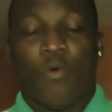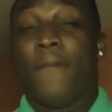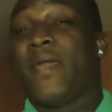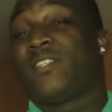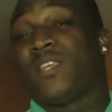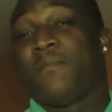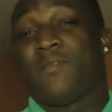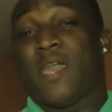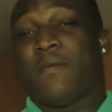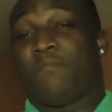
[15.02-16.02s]
What makes
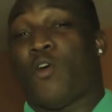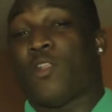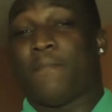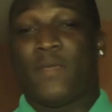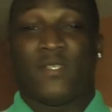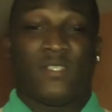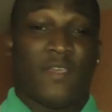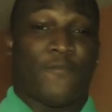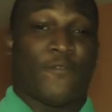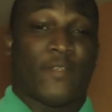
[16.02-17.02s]
NBA Ball Beats
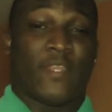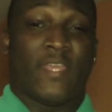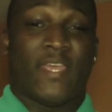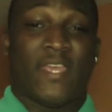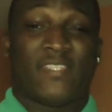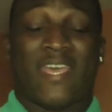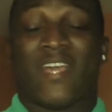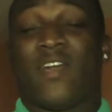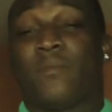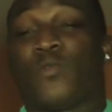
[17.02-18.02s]
different is that
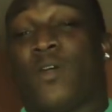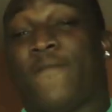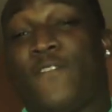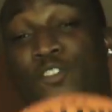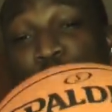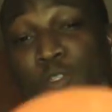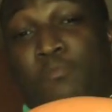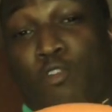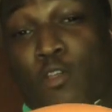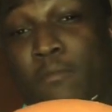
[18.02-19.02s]
it comes with official
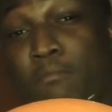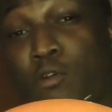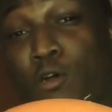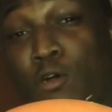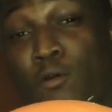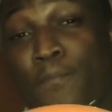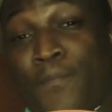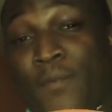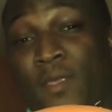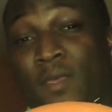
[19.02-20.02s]
sprawling ball.
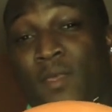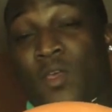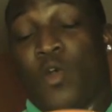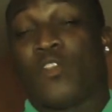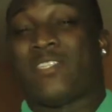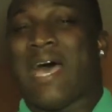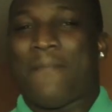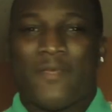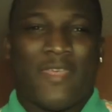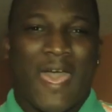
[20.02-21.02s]
On
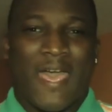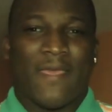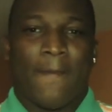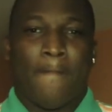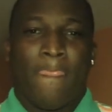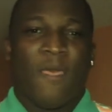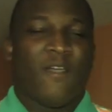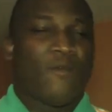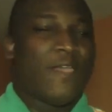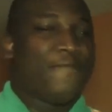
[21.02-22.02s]
top of that,
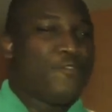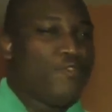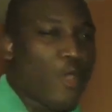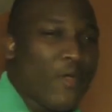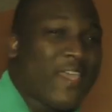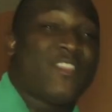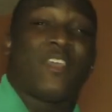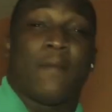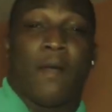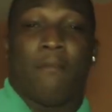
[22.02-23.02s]
if you know
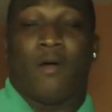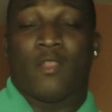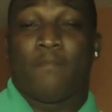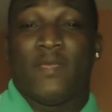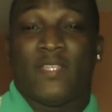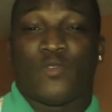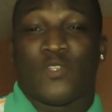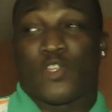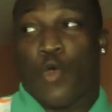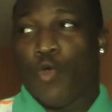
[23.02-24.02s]
anything about Ball Beats,
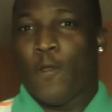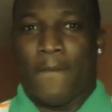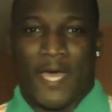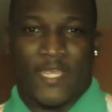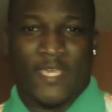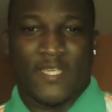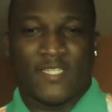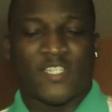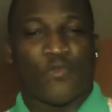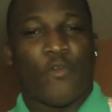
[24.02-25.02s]
what's cool about it
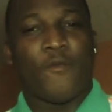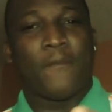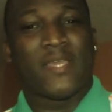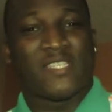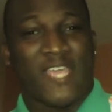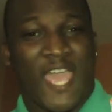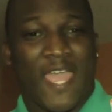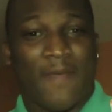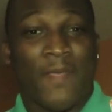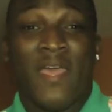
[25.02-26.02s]
is it's a rhythm-based
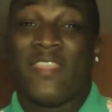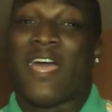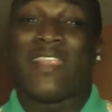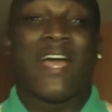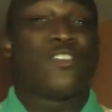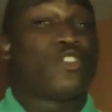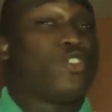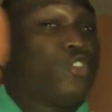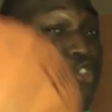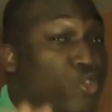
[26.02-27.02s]
game that allows you
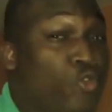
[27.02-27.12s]
to